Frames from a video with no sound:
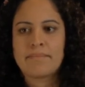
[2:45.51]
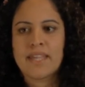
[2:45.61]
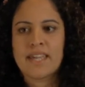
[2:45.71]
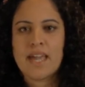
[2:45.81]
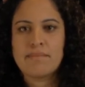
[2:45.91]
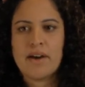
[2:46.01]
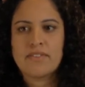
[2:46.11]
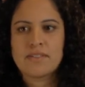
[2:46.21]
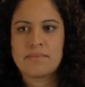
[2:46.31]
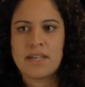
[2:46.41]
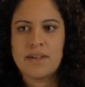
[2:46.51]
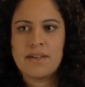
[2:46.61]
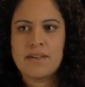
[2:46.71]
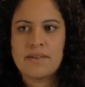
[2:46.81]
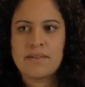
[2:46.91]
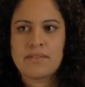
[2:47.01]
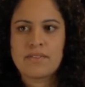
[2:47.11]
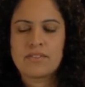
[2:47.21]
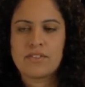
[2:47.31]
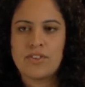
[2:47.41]
They came after me,
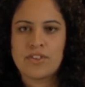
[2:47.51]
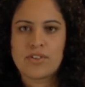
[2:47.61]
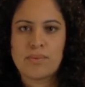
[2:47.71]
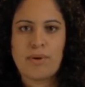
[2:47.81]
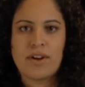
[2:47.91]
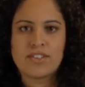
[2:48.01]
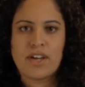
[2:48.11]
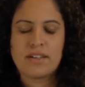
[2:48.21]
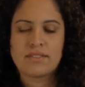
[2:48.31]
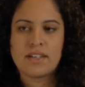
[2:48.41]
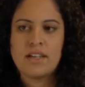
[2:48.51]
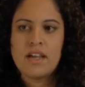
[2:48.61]
to apologise,